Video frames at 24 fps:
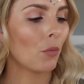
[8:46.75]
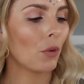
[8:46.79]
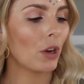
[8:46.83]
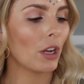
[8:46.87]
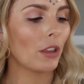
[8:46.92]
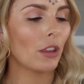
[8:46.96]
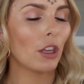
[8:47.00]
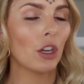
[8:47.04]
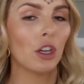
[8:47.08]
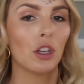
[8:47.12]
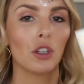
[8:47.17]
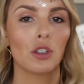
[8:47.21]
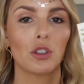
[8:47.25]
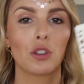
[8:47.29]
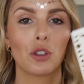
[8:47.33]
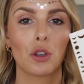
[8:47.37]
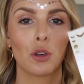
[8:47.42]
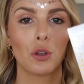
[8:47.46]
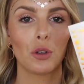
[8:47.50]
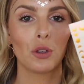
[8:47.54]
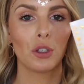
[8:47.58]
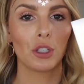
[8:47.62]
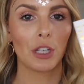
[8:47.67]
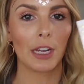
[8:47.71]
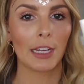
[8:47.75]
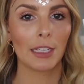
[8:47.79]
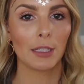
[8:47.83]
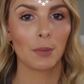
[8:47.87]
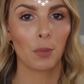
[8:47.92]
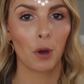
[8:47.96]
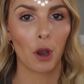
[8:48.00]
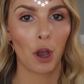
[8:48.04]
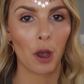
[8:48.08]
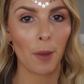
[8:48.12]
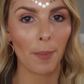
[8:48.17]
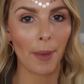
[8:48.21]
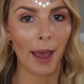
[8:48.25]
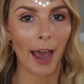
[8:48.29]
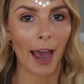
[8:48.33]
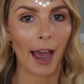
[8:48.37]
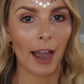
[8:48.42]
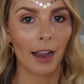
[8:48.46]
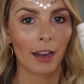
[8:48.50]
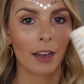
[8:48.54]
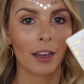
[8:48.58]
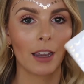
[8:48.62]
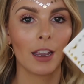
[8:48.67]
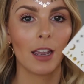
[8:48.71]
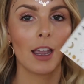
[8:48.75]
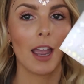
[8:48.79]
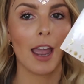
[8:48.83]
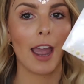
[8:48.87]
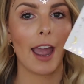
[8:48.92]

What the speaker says: with 2 sheets per pack,